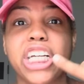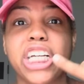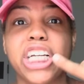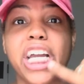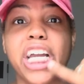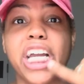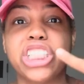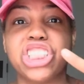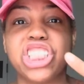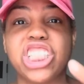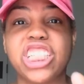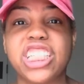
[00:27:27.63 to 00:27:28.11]

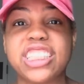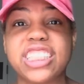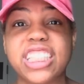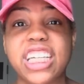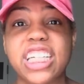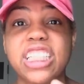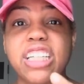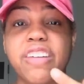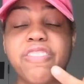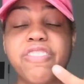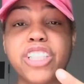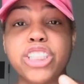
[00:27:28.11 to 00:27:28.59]
She gets
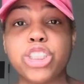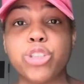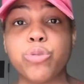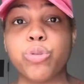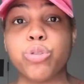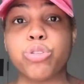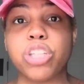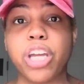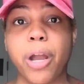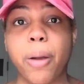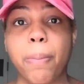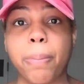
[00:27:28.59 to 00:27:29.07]
individual
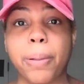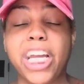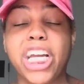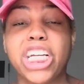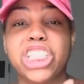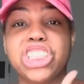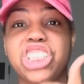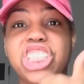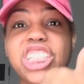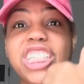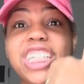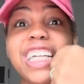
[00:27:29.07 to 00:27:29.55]
therapy.
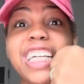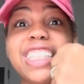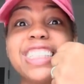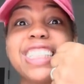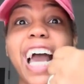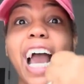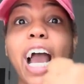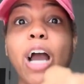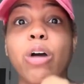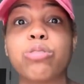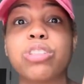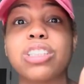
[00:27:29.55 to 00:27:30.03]
She gets
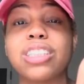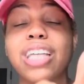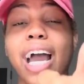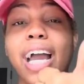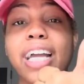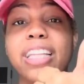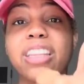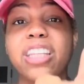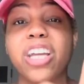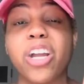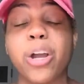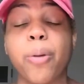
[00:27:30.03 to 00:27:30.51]

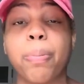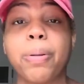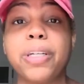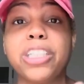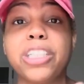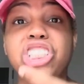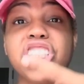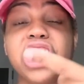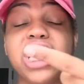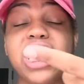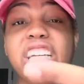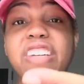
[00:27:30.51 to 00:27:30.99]
outside
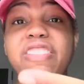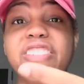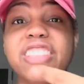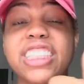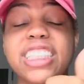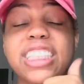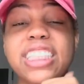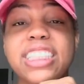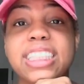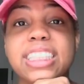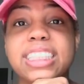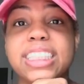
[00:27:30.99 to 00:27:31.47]
therapy. She
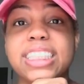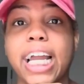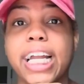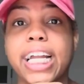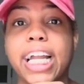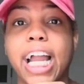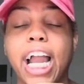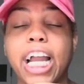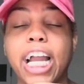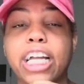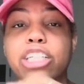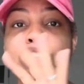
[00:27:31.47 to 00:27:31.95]
even sees a
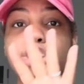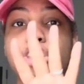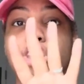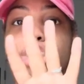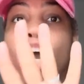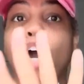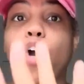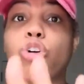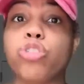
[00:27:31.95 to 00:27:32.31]
psychiatrist.